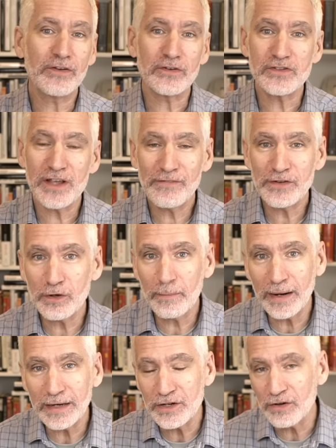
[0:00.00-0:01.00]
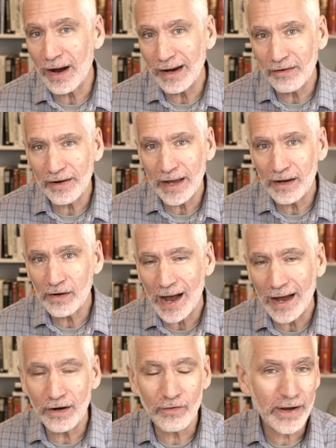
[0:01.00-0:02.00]
you're saving your money in your
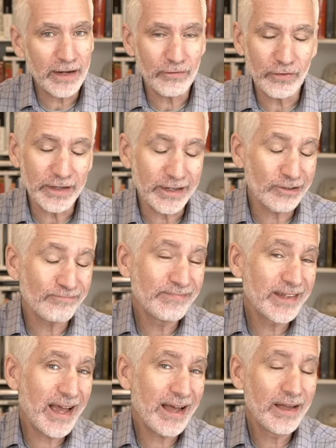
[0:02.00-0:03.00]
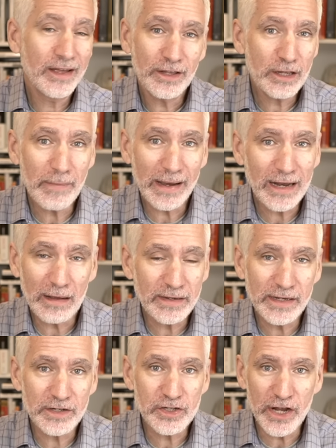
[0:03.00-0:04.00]
IRA every year, yeah, you might not
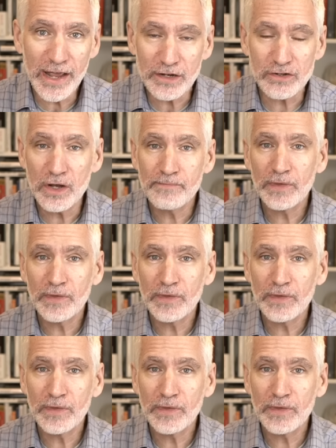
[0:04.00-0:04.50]
need to change.